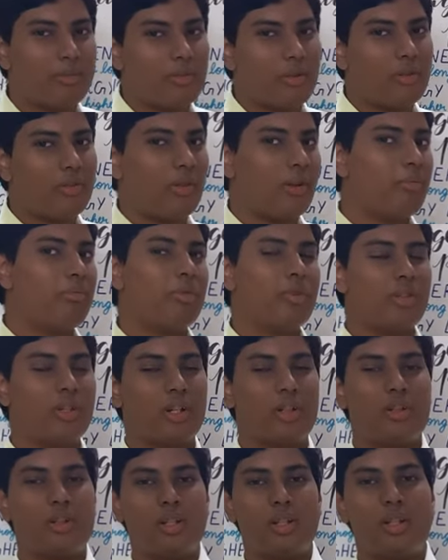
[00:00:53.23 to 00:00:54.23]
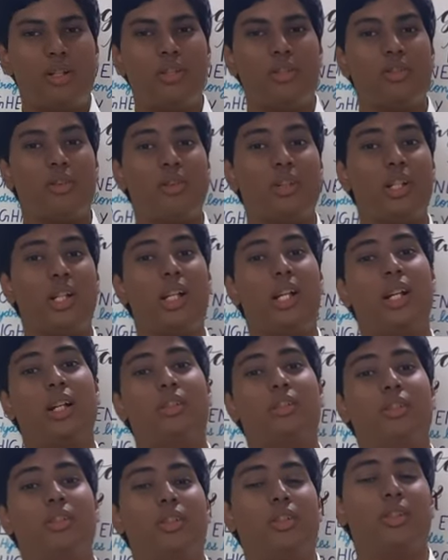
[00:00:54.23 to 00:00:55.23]
of our project is on
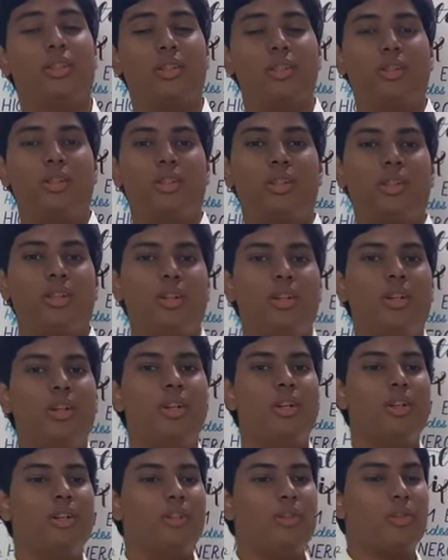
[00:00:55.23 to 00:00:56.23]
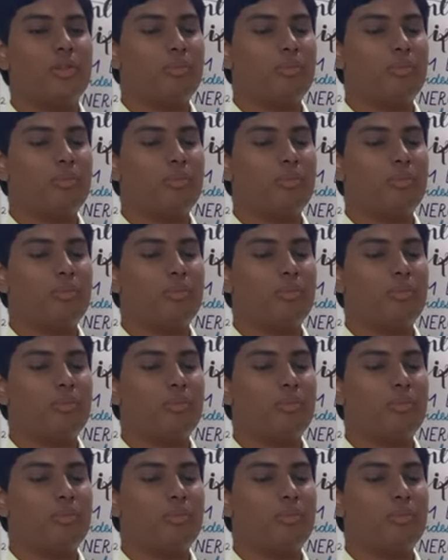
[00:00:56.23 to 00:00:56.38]
electrolysis. So